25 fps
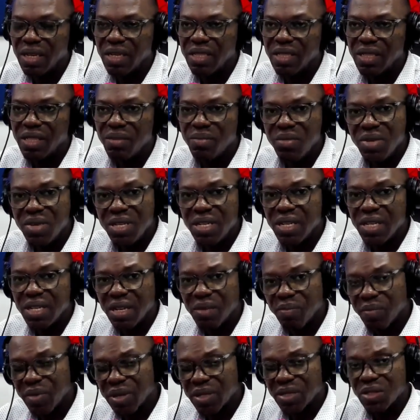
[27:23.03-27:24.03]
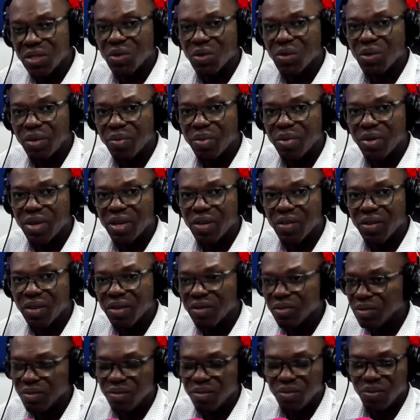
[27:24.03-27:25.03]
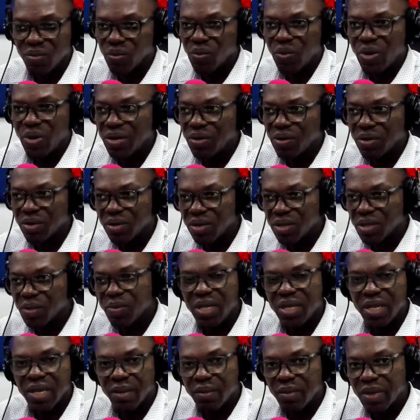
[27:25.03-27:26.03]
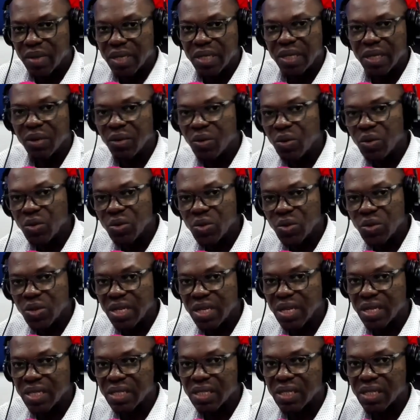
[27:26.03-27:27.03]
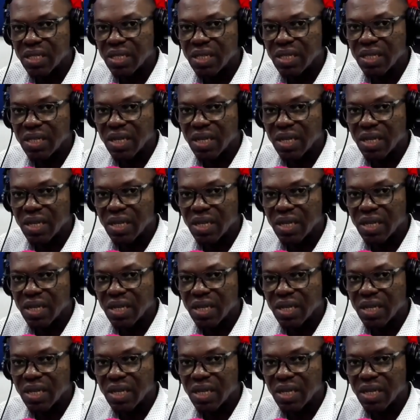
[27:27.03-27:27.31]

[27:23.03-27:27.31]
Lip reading: meaning in a particular paragraph, why not speed up and then go to the next?